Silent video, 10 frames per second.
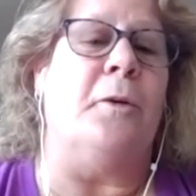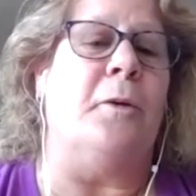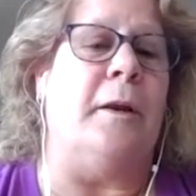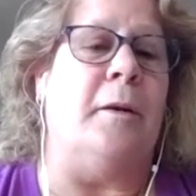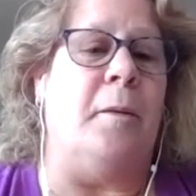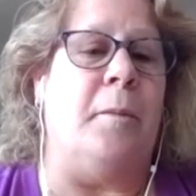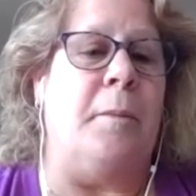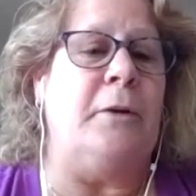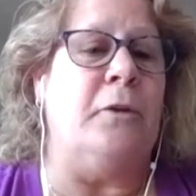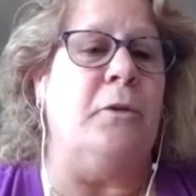and a
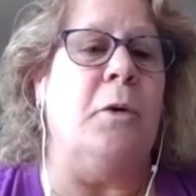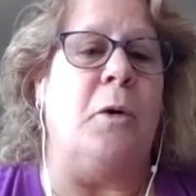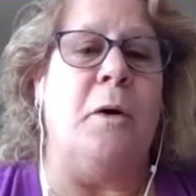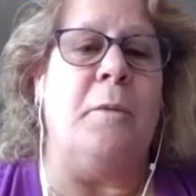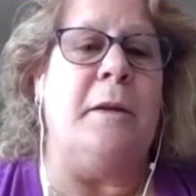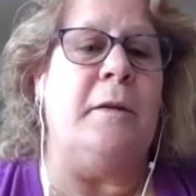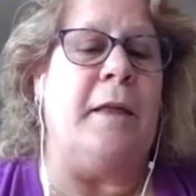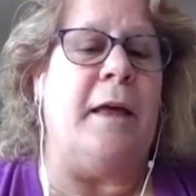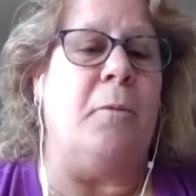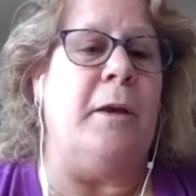bunch of new equipment
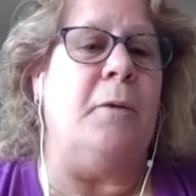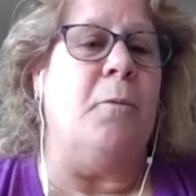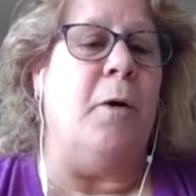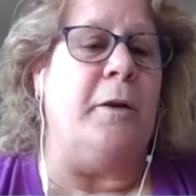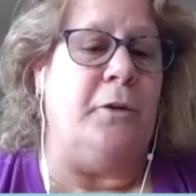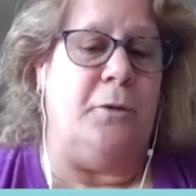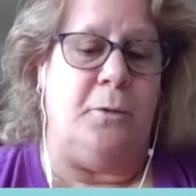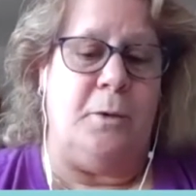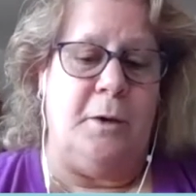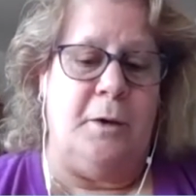that we want
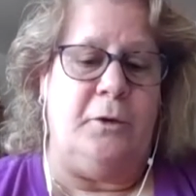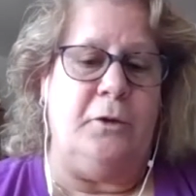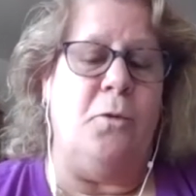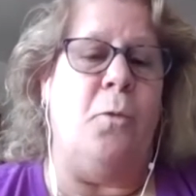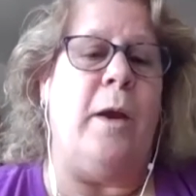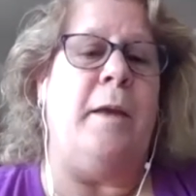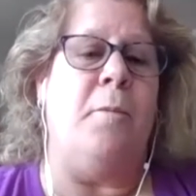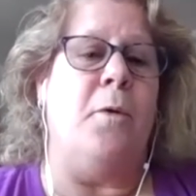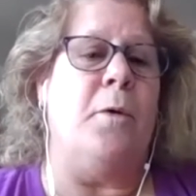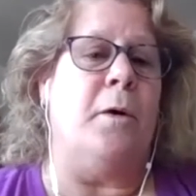to do way
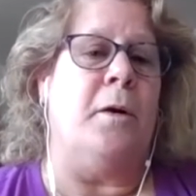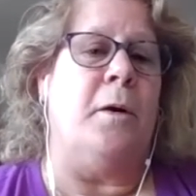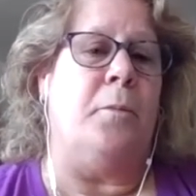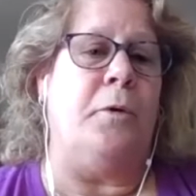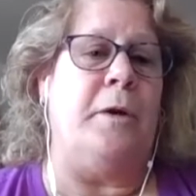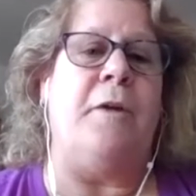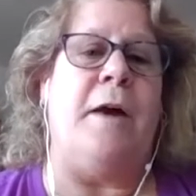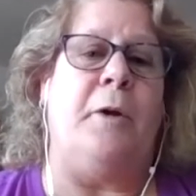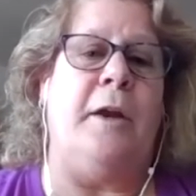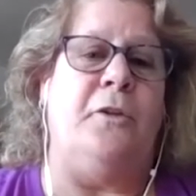more
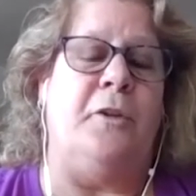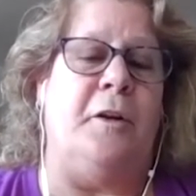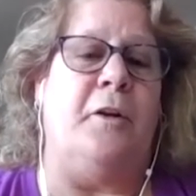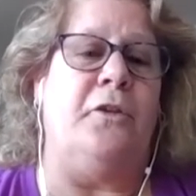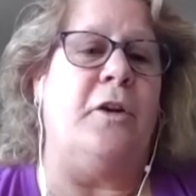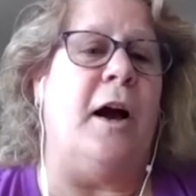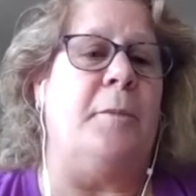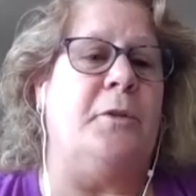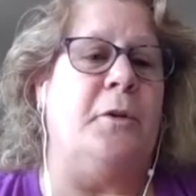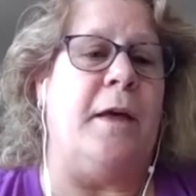prefabrication in our
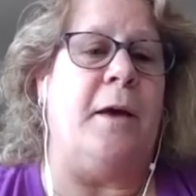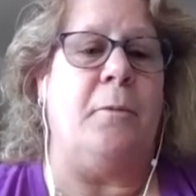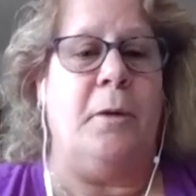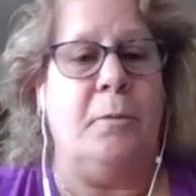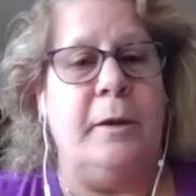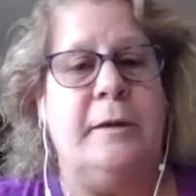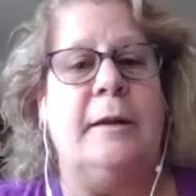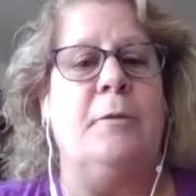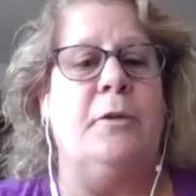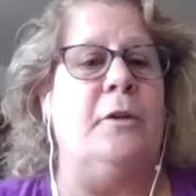shop so that when we
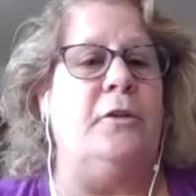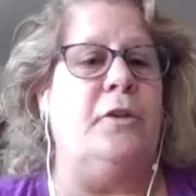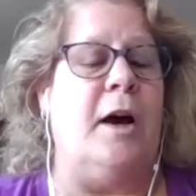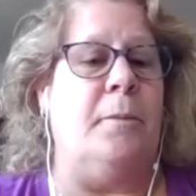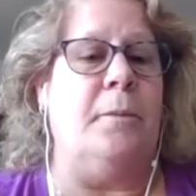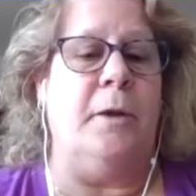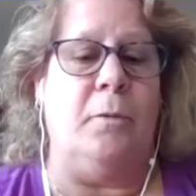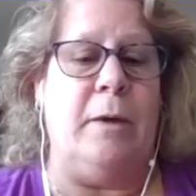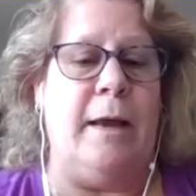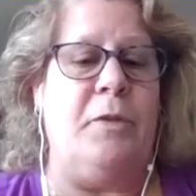deliver it to the job,
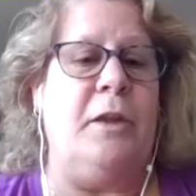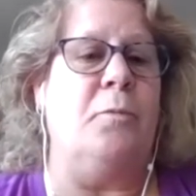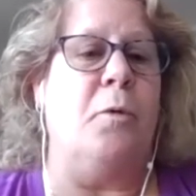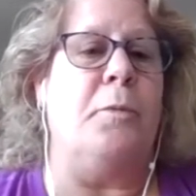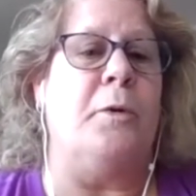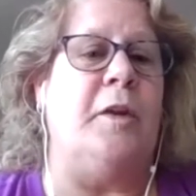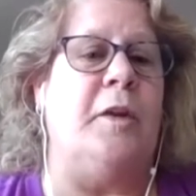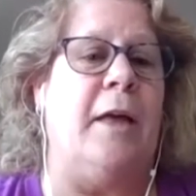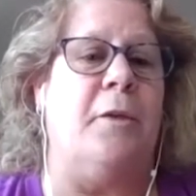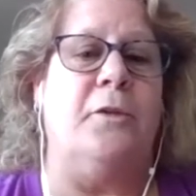we have things more put
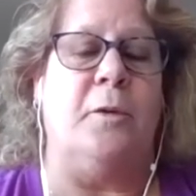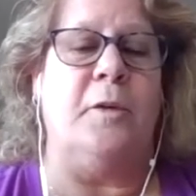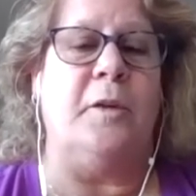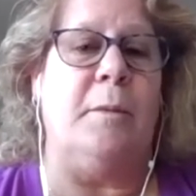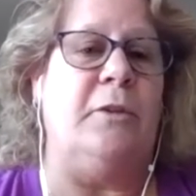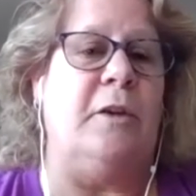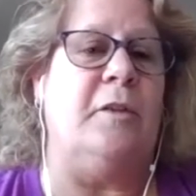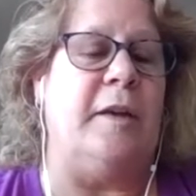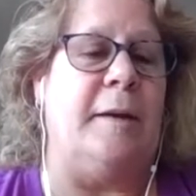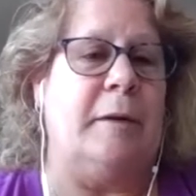together, so it's going to be
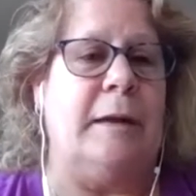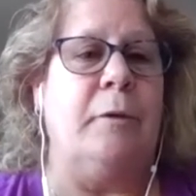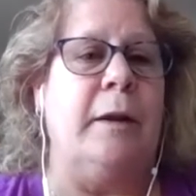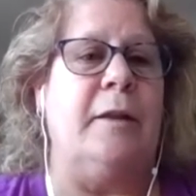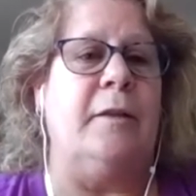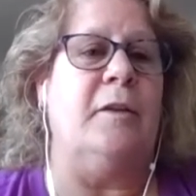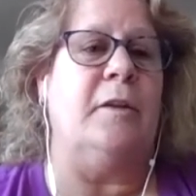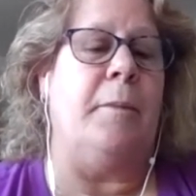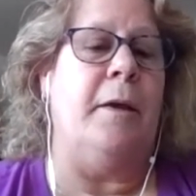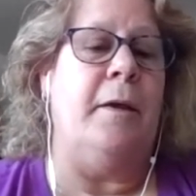just-in-time delivery, get things up.